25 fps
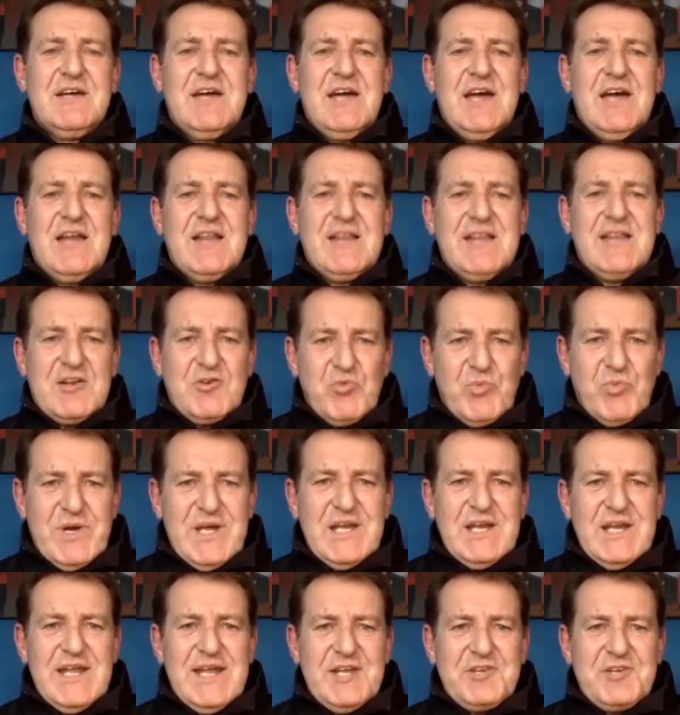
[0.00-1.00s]
and that we
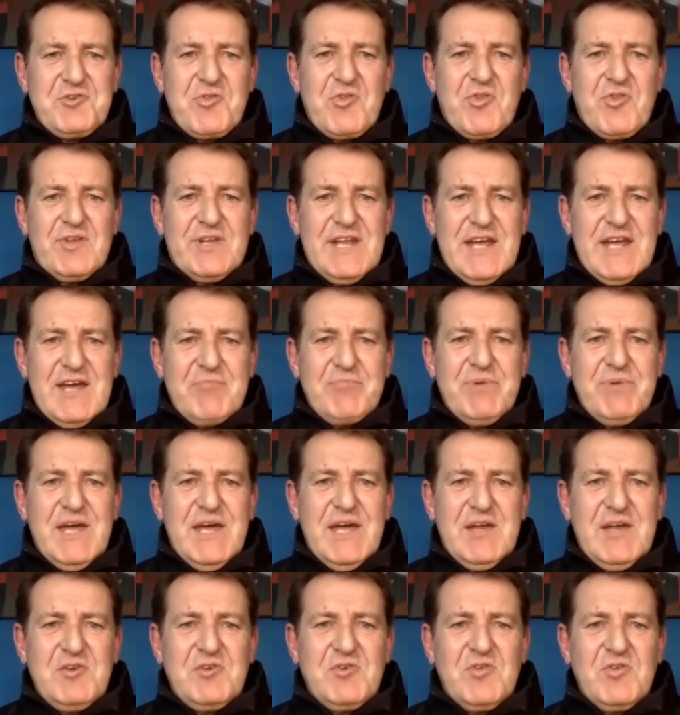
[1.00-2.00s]
need to step
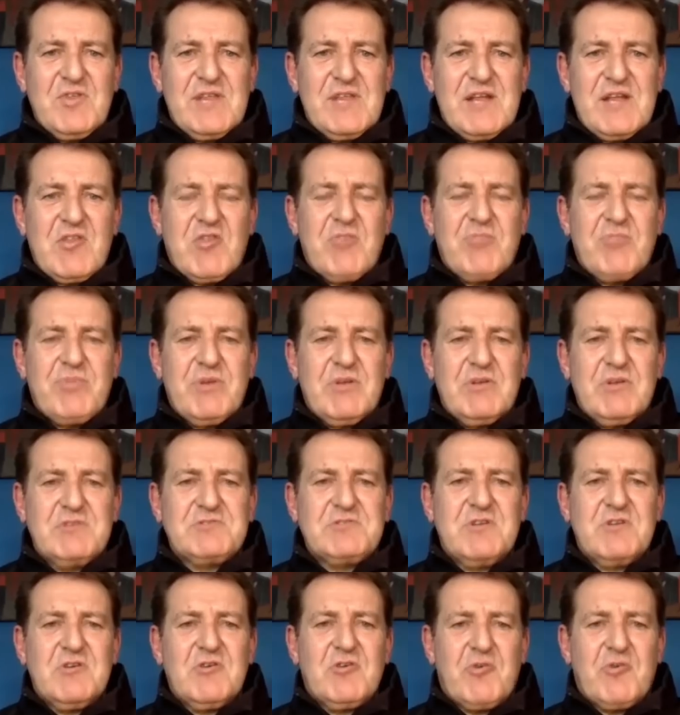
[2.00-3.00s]
into that
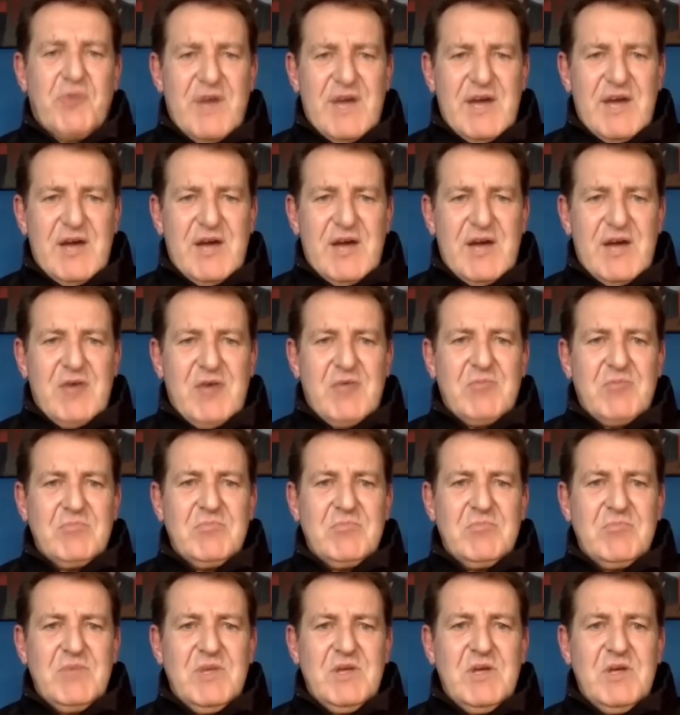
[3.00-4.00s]
spiritual realm
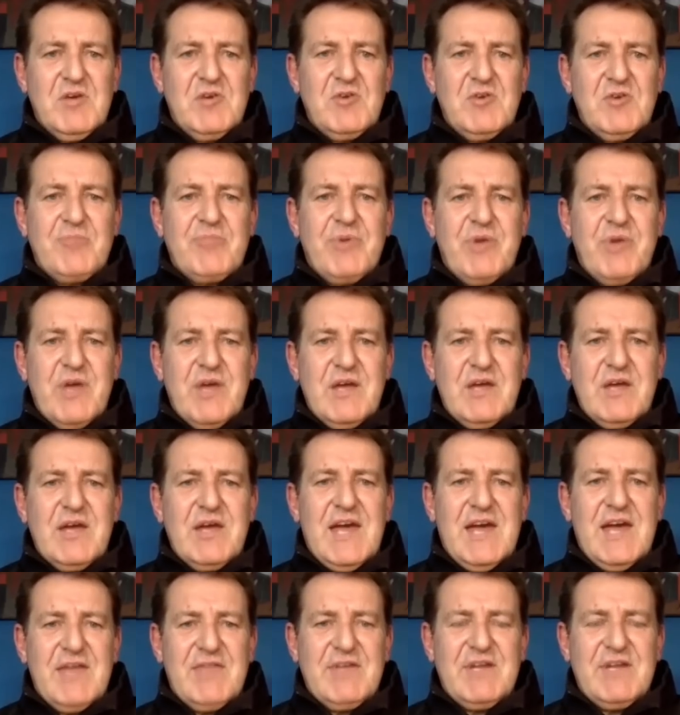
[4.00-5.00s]
to
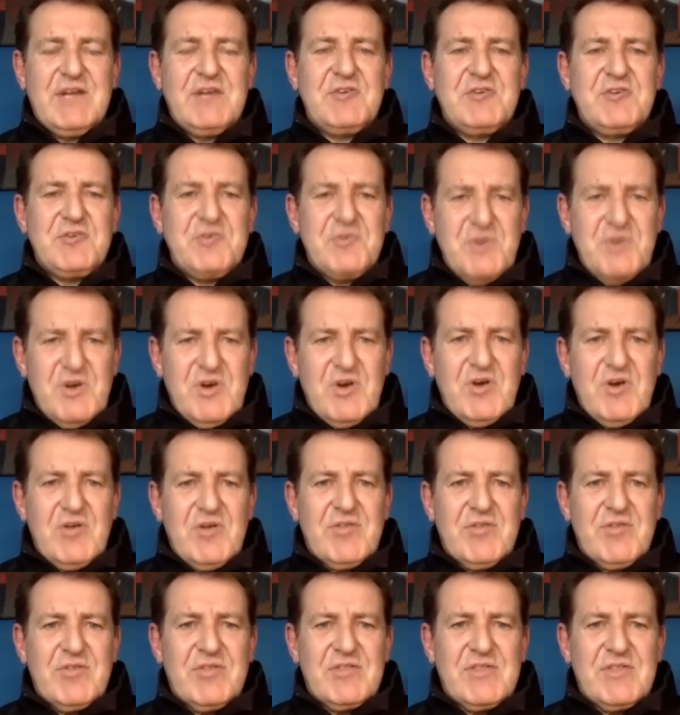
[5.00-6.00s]
bring heaven to
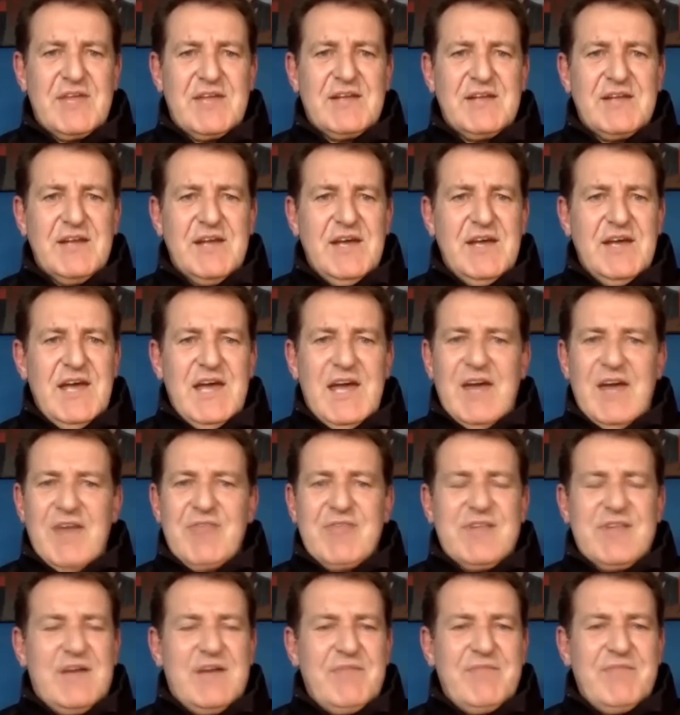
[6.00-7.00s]
earth. That
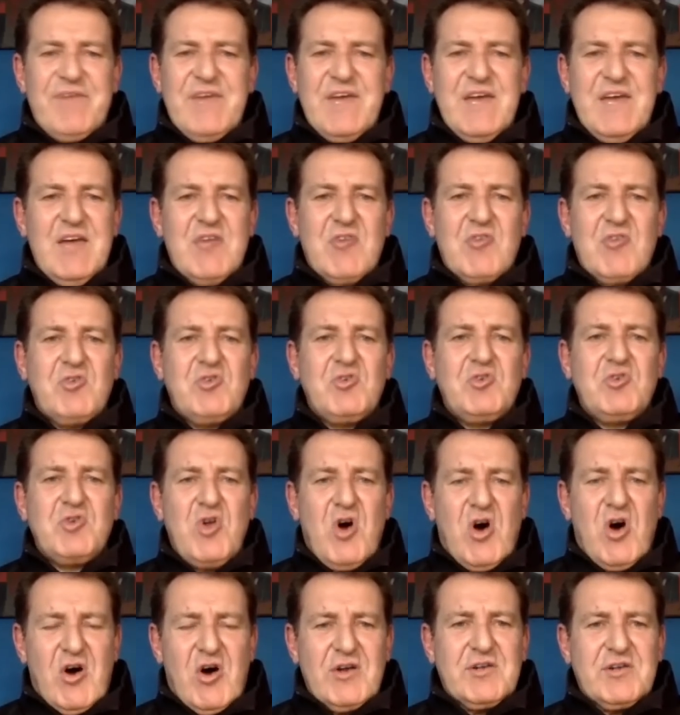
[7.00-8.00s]
if something is
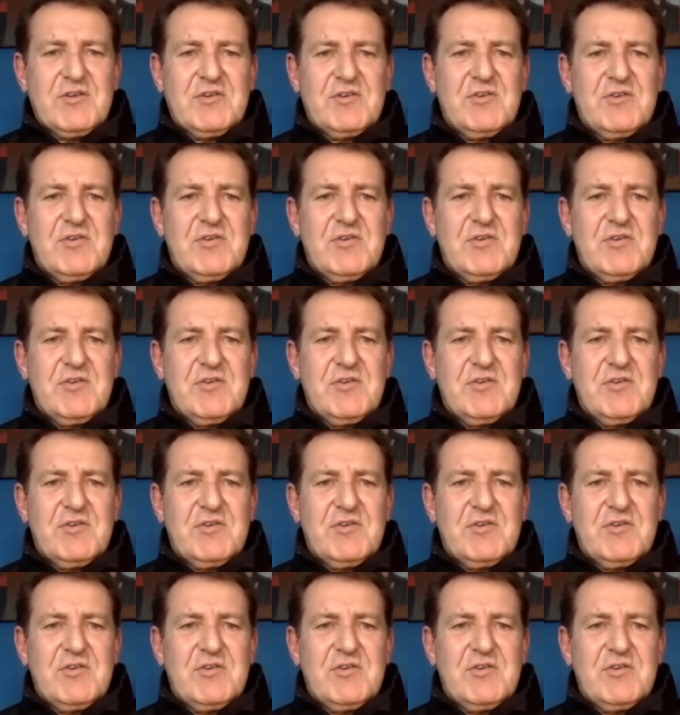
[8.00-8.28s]
not